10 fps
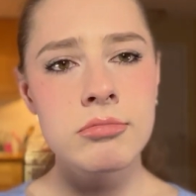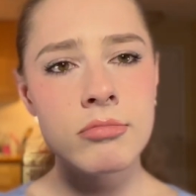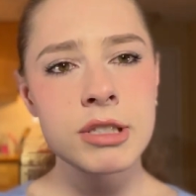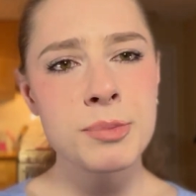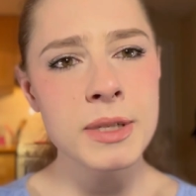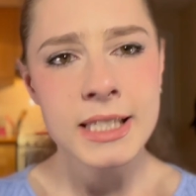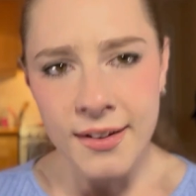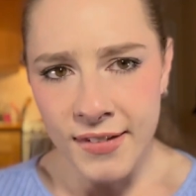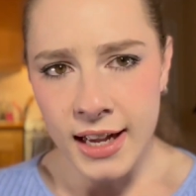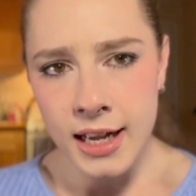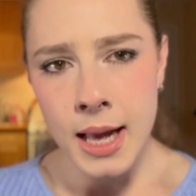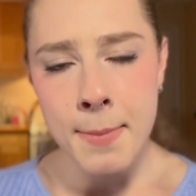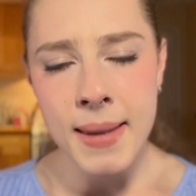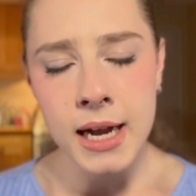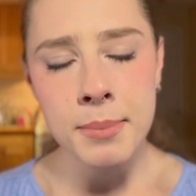specific
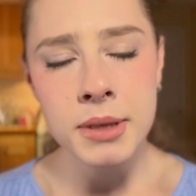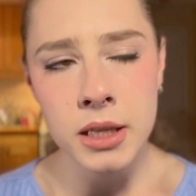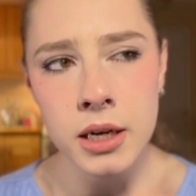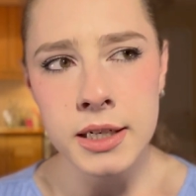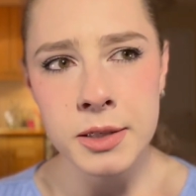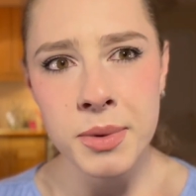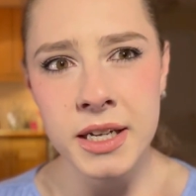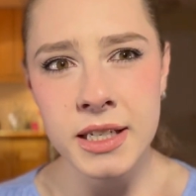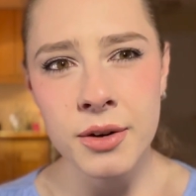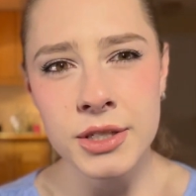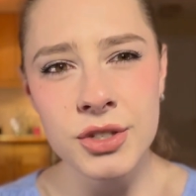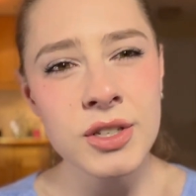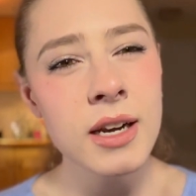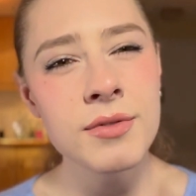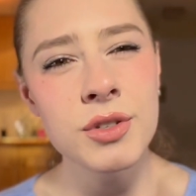makeup looks because I always just
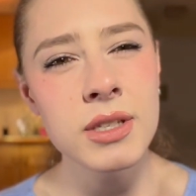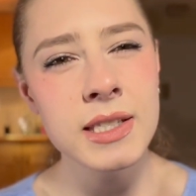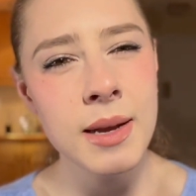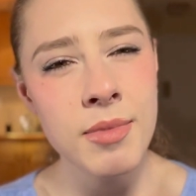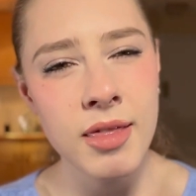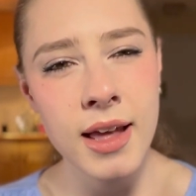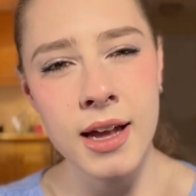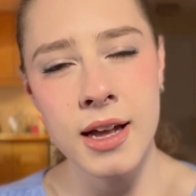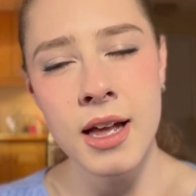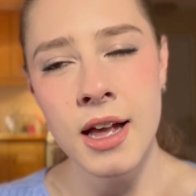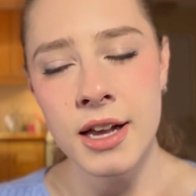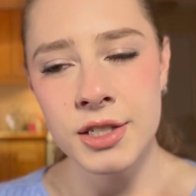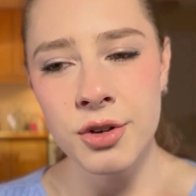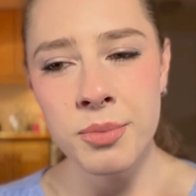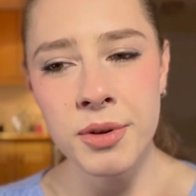kind of do the same thing.
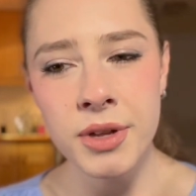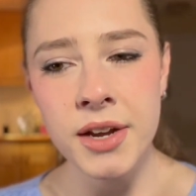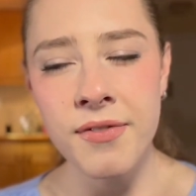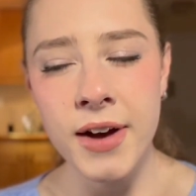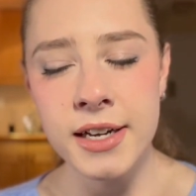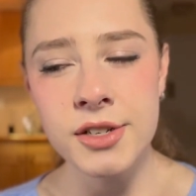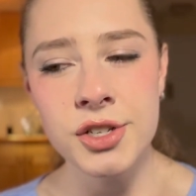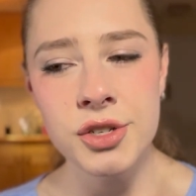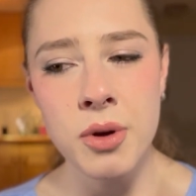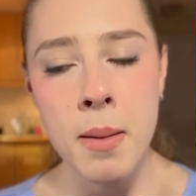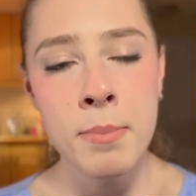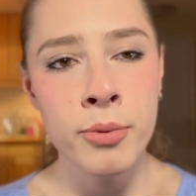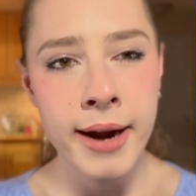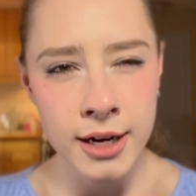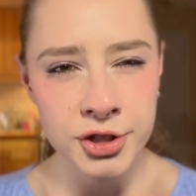So it'd be really fun to
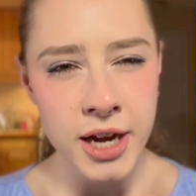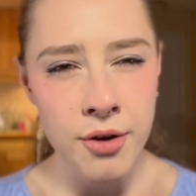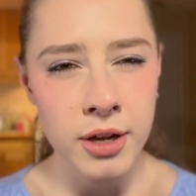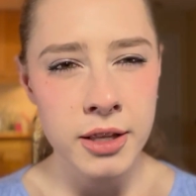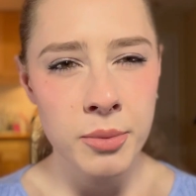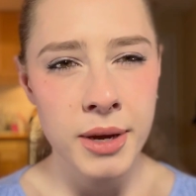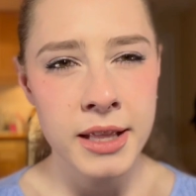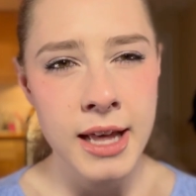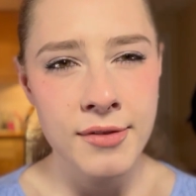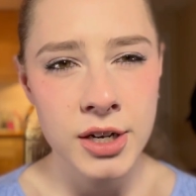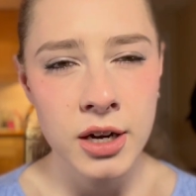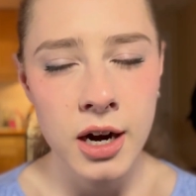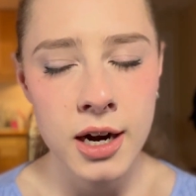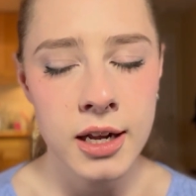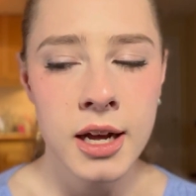branch out a little bit in that
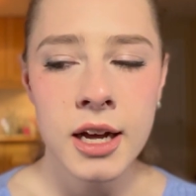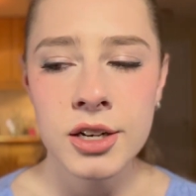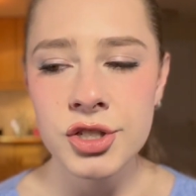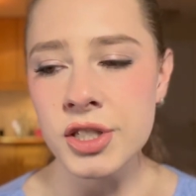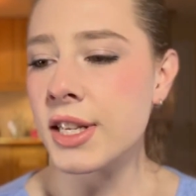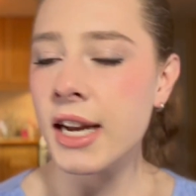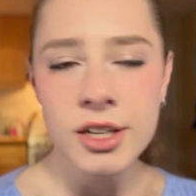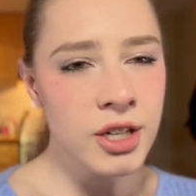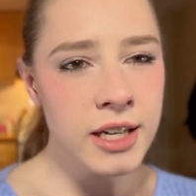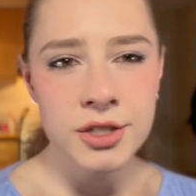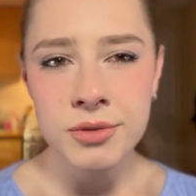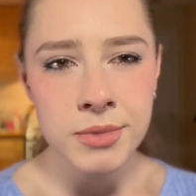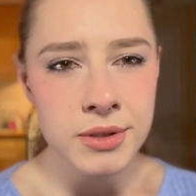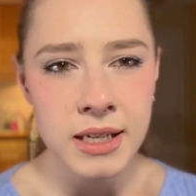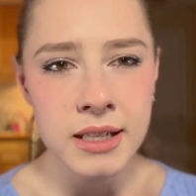regard. Just like I try to do
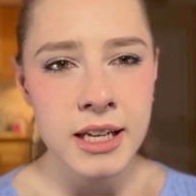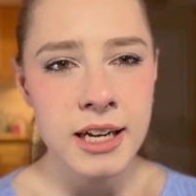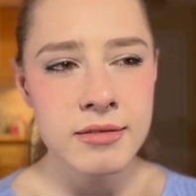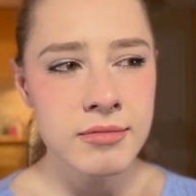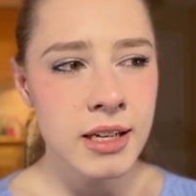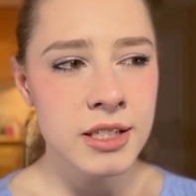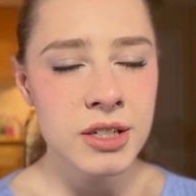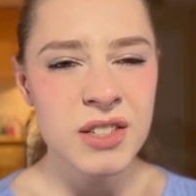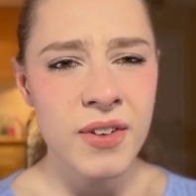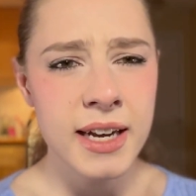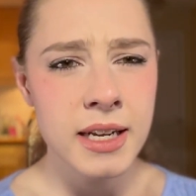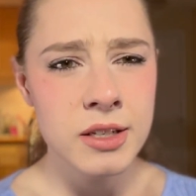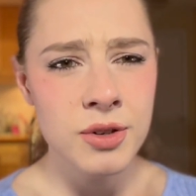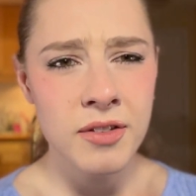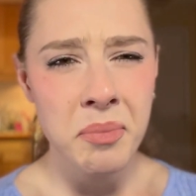musically, it's always fun to
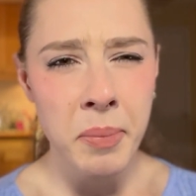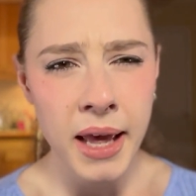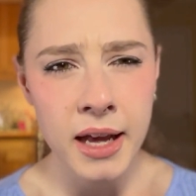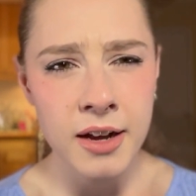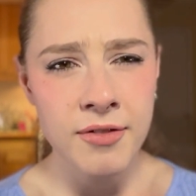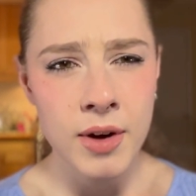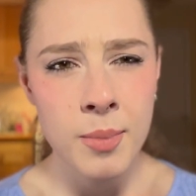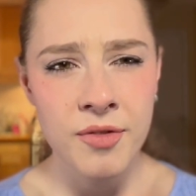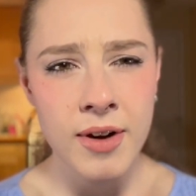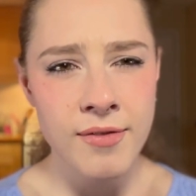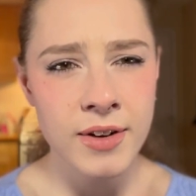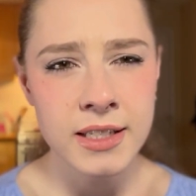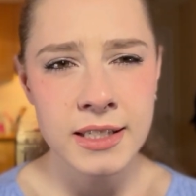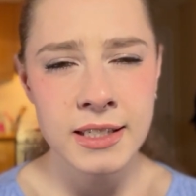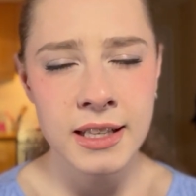sort of pick a frame of
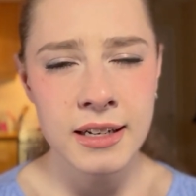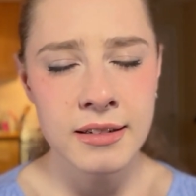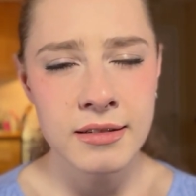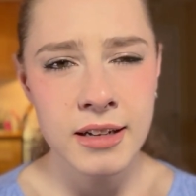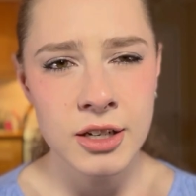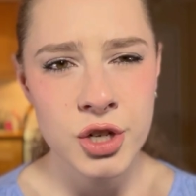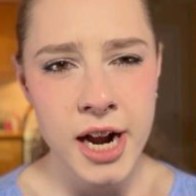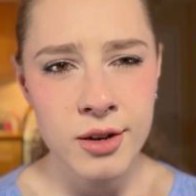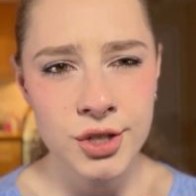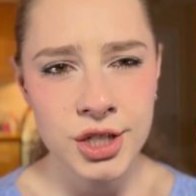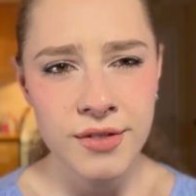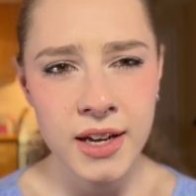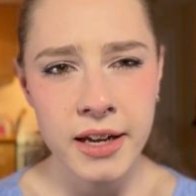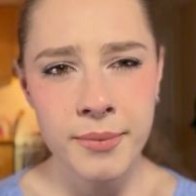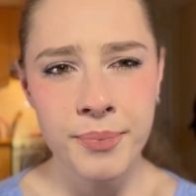reference and try to achieve
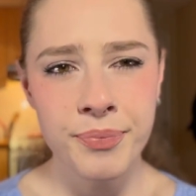it.